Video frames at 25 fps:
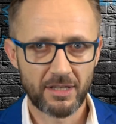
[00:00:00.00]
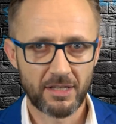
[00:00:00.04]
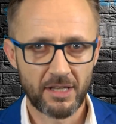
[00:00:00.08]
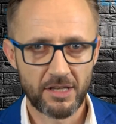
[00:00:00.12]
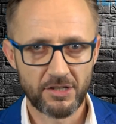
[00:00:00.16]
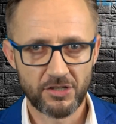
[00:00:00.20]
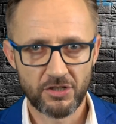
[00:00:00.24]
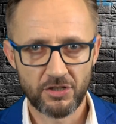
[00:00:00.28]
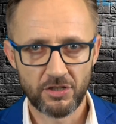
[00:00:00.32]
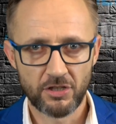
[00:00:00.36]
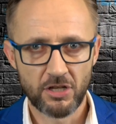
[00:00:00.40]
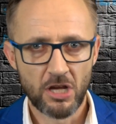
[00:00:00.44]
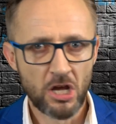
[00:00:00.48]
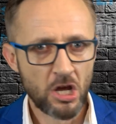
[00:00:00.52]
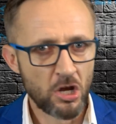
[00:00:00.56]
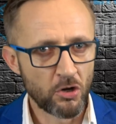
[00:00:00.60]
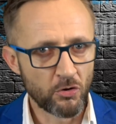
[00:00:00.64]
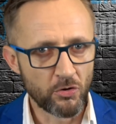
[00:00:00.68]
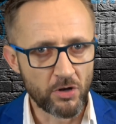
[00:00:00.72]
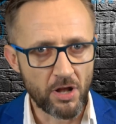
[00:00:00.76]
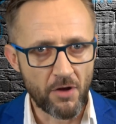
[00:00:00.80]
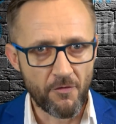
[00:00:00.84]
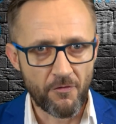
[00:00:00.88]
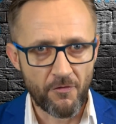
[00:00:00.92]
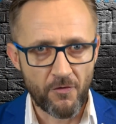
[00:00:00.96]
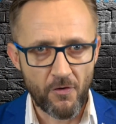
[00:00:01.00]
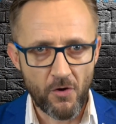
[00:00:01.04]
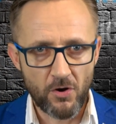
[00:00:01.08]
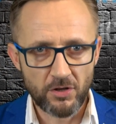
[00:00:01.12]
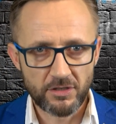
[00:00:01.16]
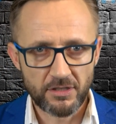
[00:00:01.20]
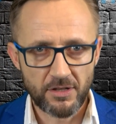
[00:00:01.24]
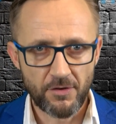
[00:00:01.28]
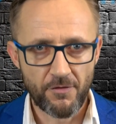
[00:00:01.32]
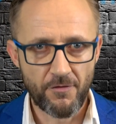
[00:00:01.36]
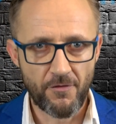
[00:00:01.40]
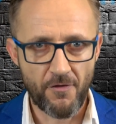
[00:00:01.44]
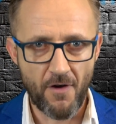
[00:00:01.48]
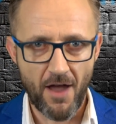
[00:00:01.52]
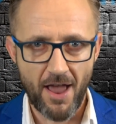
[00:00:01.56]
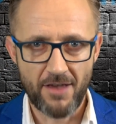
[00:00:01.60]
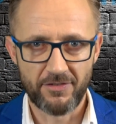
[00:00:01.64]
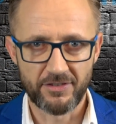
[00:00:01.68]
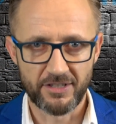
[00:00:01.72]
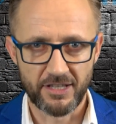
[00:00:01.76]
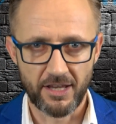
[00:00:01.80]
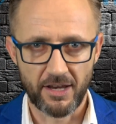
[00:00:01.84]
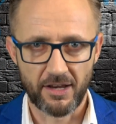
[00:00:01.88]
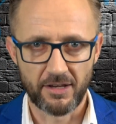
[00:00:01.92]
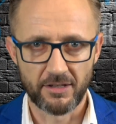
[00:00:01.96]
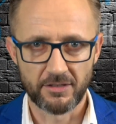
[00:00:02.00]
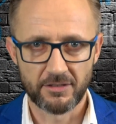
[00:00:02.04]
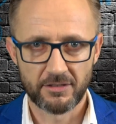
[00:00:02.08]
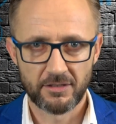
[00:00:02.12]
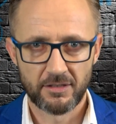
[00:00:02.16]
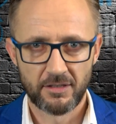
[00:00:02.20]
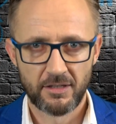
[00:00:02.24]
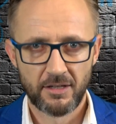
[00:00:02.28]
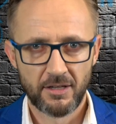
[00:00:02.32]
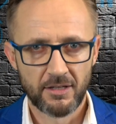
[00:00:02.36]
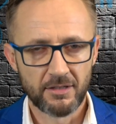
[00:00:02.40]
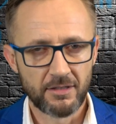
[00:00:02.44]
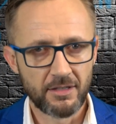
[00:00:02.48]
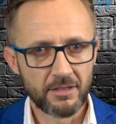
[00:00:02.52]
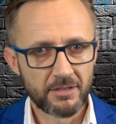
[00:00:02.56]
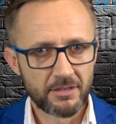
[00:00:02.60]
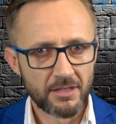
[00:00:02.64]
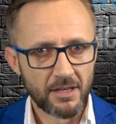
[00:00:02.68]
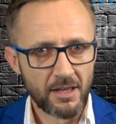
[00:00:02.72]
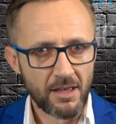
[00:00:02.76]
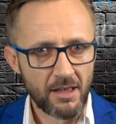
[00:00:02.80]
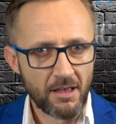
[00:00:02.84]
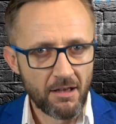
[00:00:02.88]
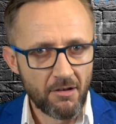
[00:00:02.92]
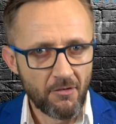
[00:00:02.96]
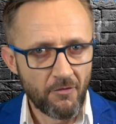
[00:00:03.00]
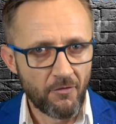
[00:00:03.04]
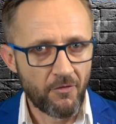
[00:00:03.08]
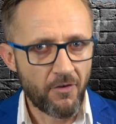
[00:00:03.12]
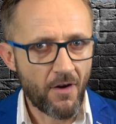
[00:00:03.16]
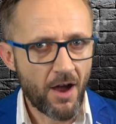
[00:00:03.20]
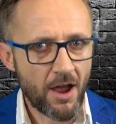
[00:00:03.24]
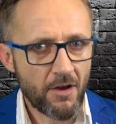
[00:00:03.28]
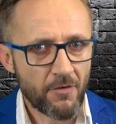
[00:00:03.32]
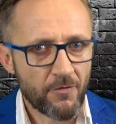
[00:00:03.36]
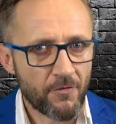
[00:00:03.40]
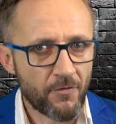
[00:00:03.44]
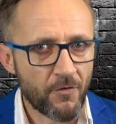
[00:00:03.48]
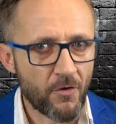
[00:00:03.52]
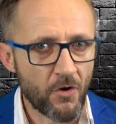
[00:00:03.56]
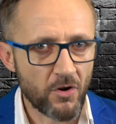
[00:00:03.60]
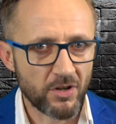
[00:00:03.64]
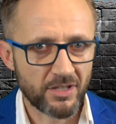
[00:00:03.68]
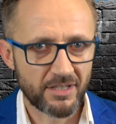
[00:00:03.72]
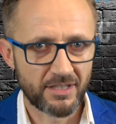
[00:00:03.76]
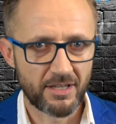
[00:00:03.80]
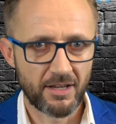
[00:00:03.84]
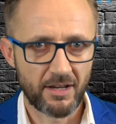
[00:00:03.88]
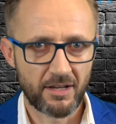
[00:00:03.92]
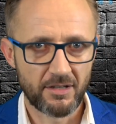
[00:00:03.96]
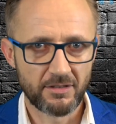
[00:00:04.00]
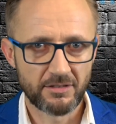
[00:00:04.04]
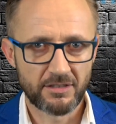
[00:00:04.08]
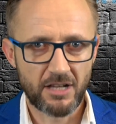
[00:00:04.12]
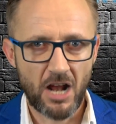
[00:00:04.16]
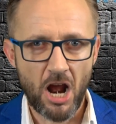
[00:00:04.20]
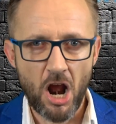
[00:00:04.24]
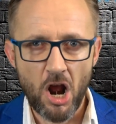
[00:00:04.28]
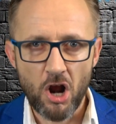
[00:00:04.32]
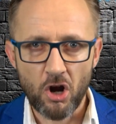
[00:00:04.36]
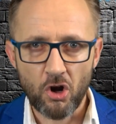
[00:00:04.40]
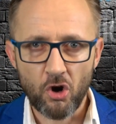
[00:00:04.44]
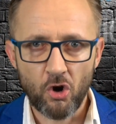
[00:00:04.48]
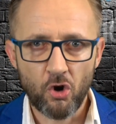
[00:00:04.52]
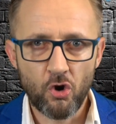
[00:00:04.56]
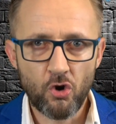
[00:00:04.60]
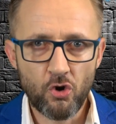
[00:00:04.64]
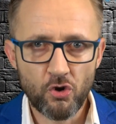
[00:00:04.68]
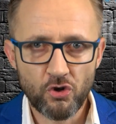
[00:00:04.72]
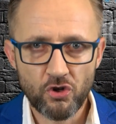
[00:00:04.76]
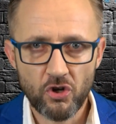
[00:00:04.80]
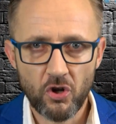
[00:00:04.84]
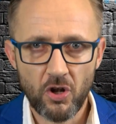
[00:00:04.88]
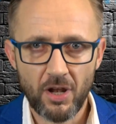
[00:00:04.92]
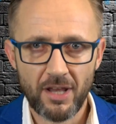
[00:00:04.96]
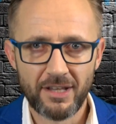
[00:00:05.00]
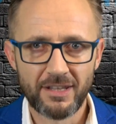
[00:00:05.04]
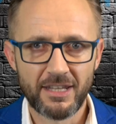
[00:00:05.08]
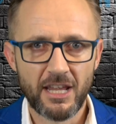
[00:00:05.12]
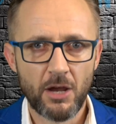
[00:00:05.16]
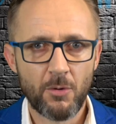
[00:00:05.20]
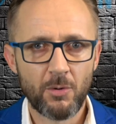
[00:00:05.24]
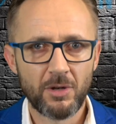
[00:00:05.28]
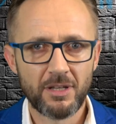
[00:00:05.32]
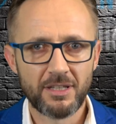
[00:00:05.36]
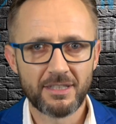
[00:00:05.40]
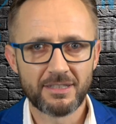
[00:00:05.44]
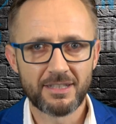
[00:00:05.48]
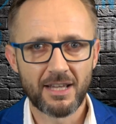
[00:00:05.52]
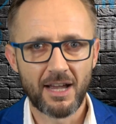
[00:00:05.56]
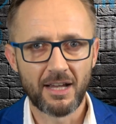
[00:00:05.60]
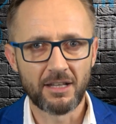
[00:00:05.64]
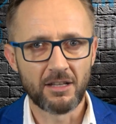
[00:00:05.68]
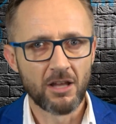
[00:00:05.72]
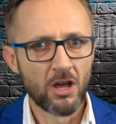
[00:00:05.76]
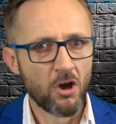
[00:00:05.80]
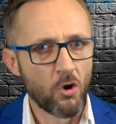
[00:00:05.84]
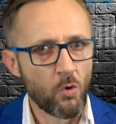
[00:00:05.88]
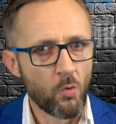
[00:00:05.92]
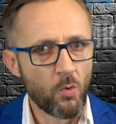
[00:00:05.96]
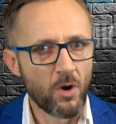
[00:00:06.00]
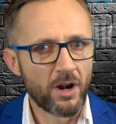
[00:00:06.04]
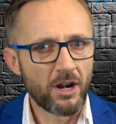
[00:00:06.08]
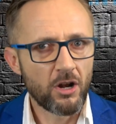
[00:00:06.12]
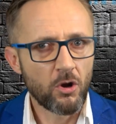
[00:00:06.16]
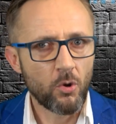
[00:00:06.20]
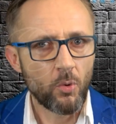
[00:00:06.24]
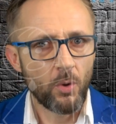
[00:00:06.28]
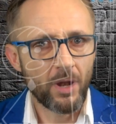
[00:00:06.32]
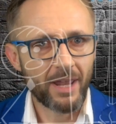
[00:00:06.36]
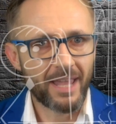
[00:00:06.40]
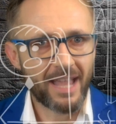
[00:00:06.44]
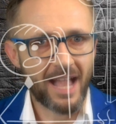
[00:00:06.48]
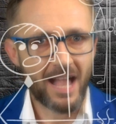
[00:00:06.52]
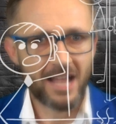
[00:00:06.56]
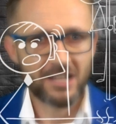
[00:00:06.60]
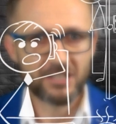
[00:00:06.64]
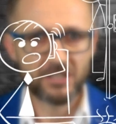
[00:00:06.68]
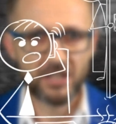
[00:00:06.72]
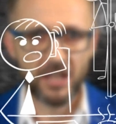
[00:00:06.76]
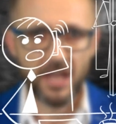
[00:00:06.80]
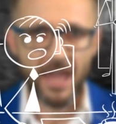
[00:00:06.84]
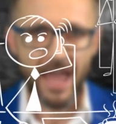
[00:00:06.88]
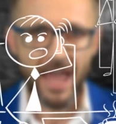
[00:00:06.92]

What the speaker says: attention to the first 5 seconds. These 5 first seconds are crucial and they will decide whether you will catch the